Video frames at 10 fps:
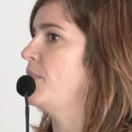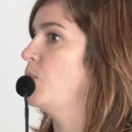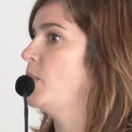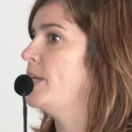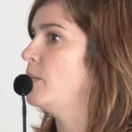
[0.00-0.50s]
they
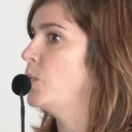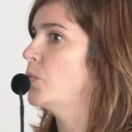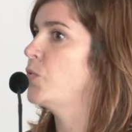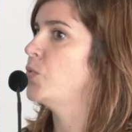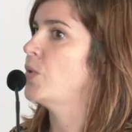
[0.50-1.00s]
will be
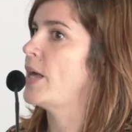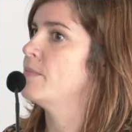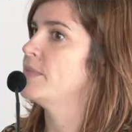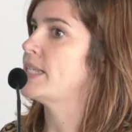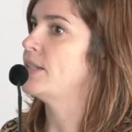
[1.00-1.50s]
able to
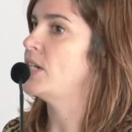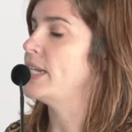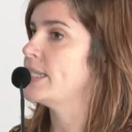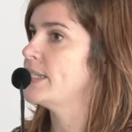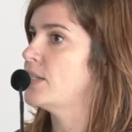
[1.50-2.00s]
send a
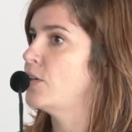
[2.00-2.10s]
list